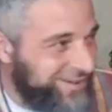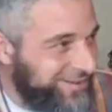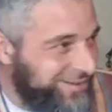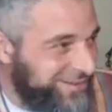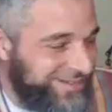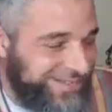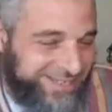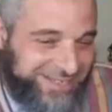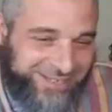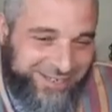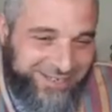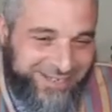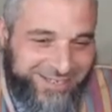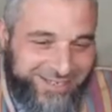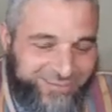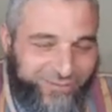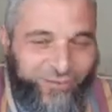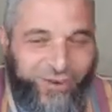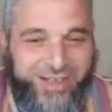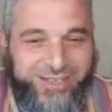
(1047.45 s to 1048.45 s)
Because
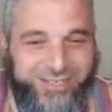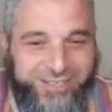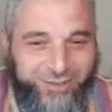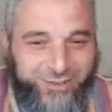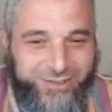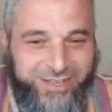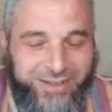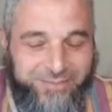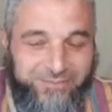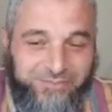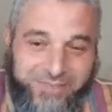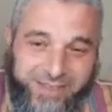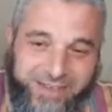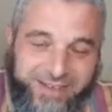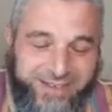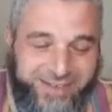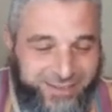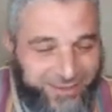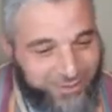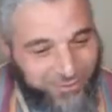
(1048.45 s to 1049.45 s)
his friends told him,
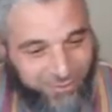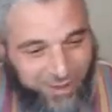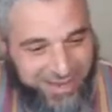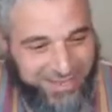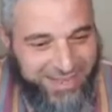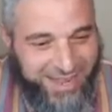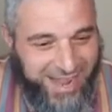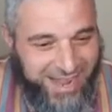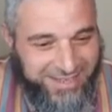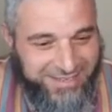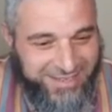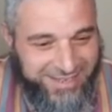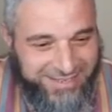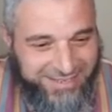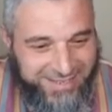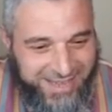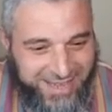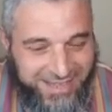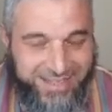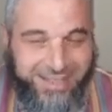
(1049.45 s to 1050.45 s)
you know, the white guys, they
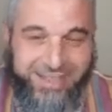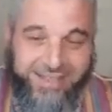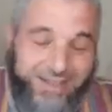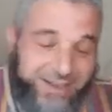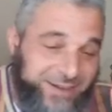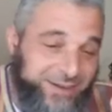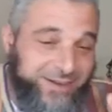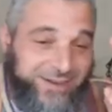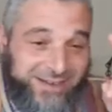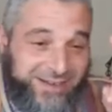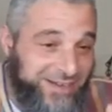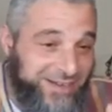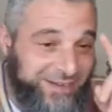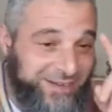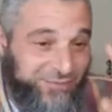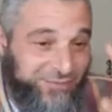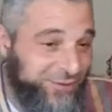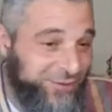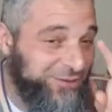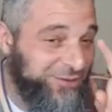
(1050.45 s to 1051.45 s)
said,
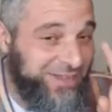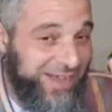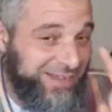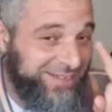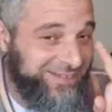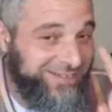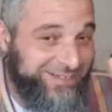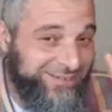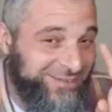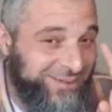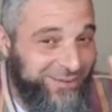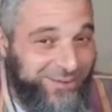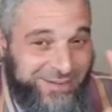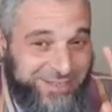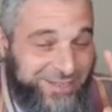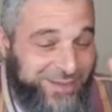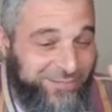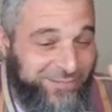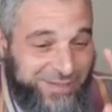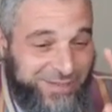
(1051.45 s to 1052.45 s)
if your dad, you know,
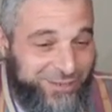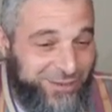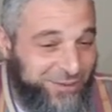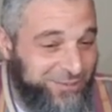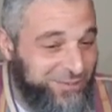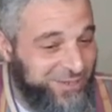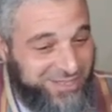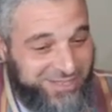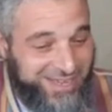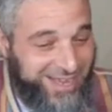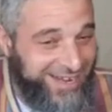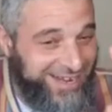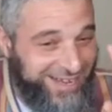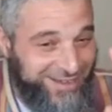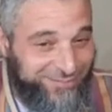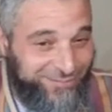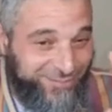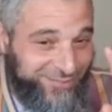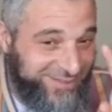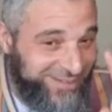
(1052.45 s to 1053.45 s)
wants to beat you up, just tell
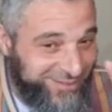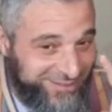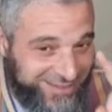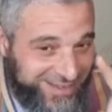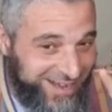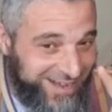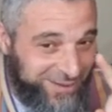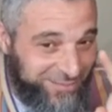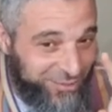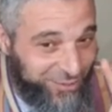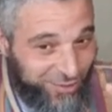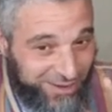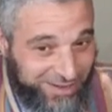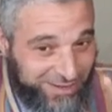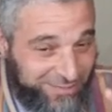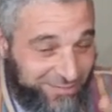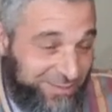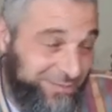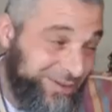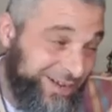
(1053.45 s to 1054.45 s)
him, you know, tell him, threaten
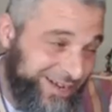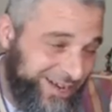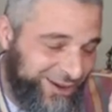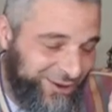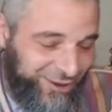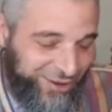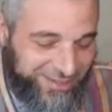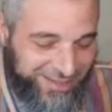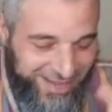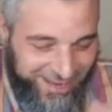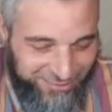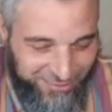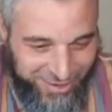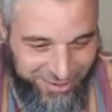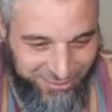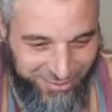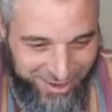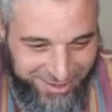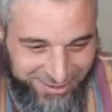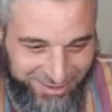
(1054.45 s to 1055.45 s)
him, I'm going to call
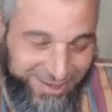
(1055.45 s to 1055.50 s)
911.